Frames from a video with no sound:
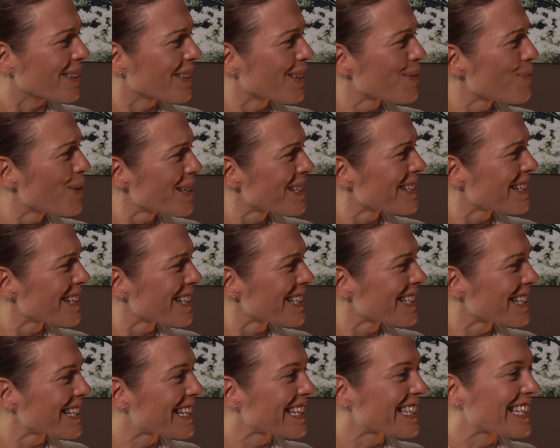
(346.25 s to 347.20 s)
Like, why didn't I
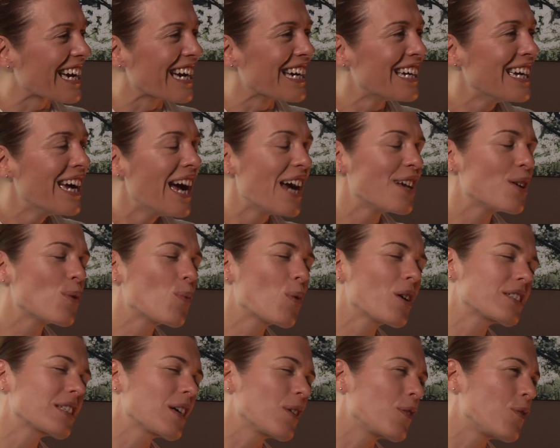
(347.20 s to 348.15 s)
think of that? And it
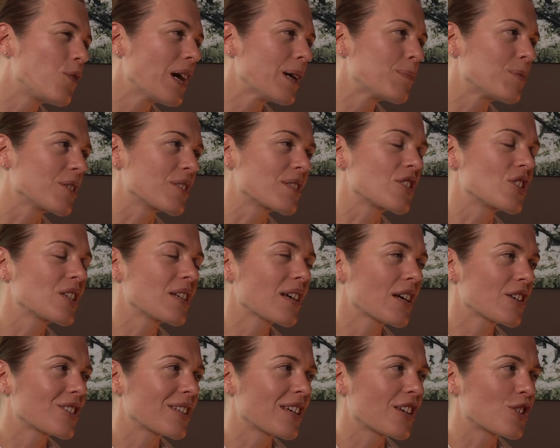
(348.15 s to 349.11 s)
worked out fabulously. She
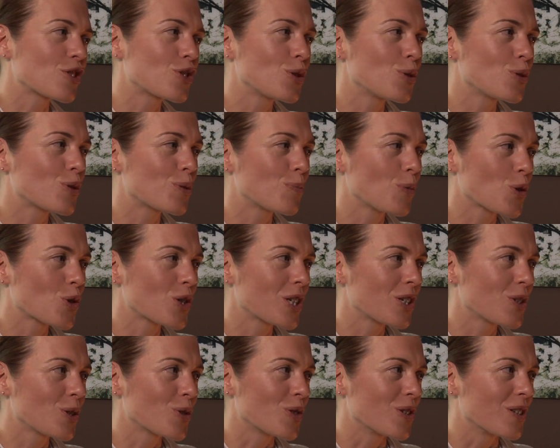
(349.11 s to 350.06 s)
actually has two small
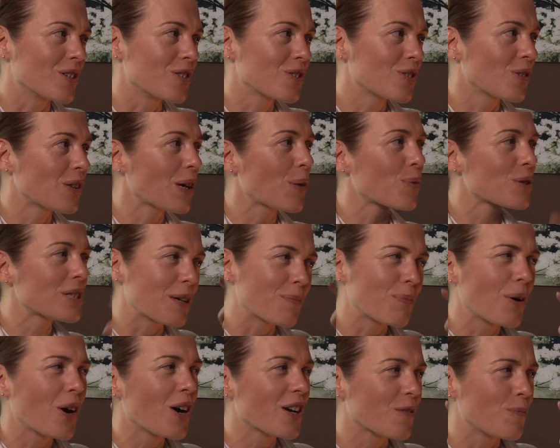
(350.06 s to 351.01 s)
children. So that was,
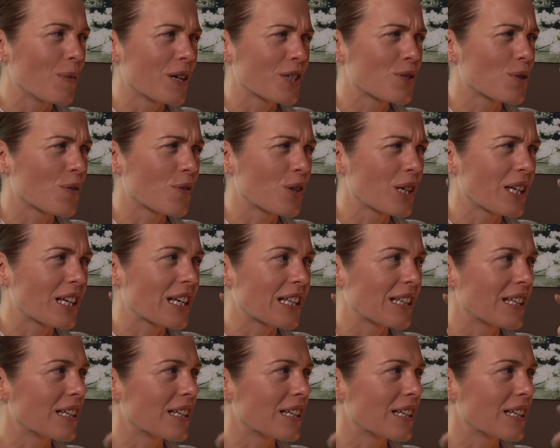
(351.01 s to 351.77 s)
like, part of my sort of thinking.